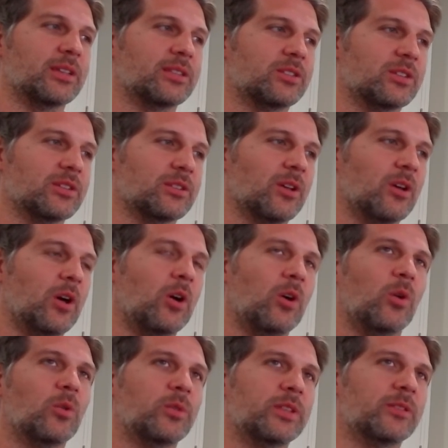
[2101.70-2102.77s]
just
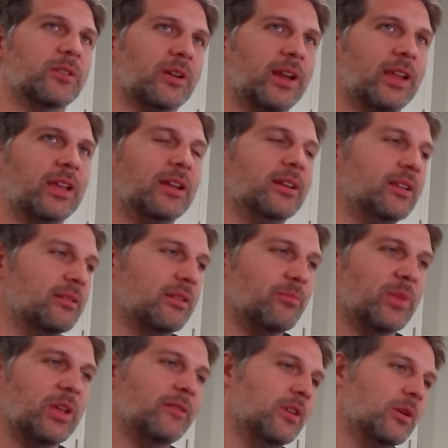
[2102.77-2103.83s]
holding their hand, and
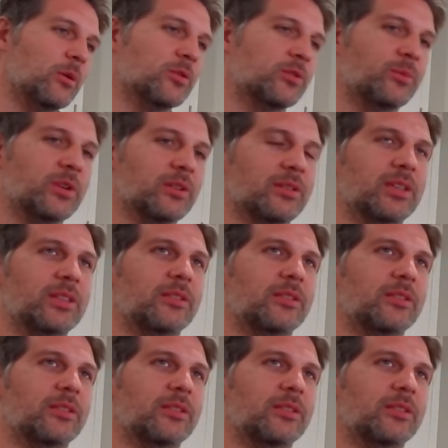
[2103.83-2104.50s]
maybe ultimately